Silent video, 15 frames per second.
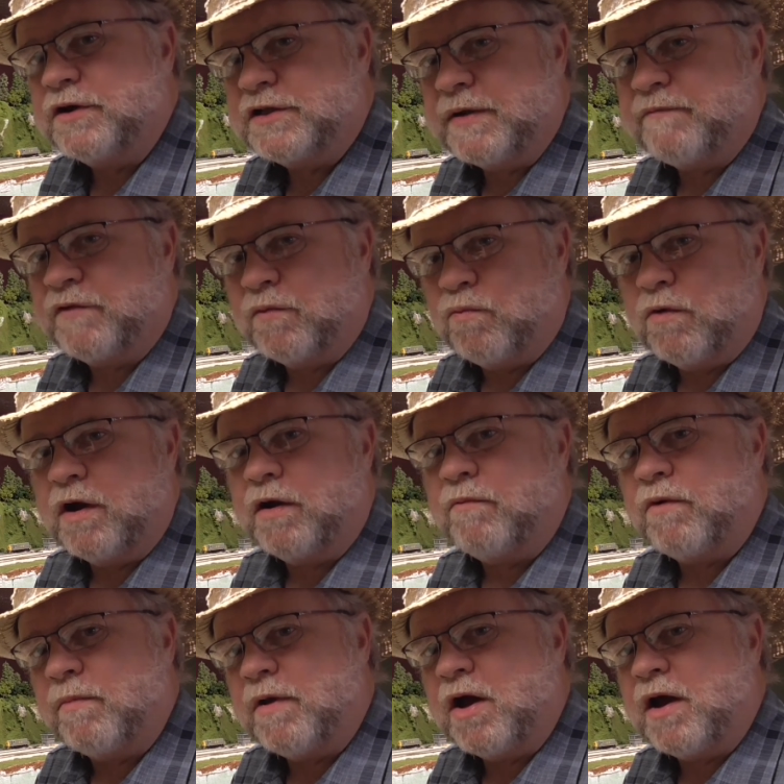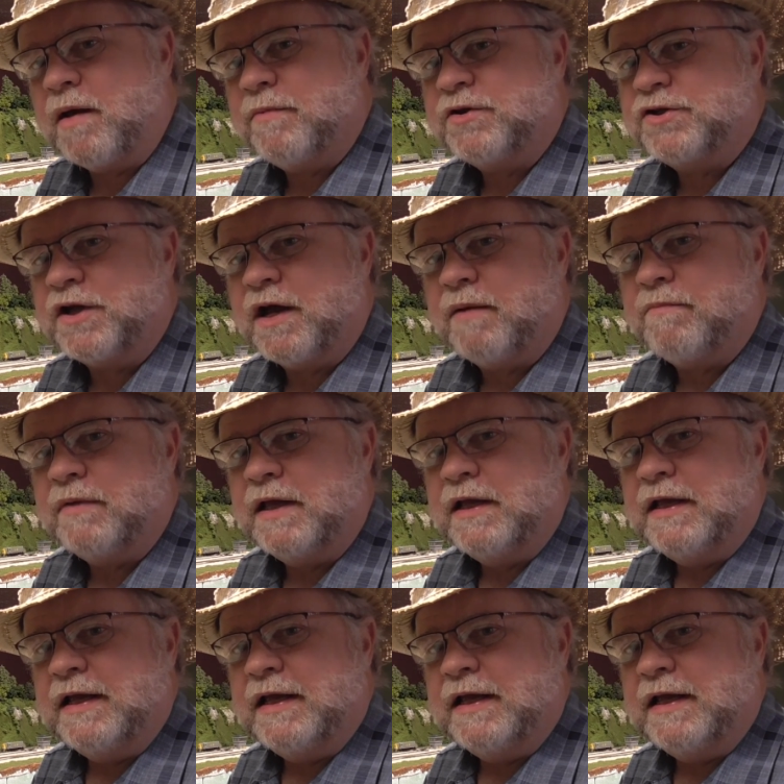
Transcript: except for the one where my hobby shop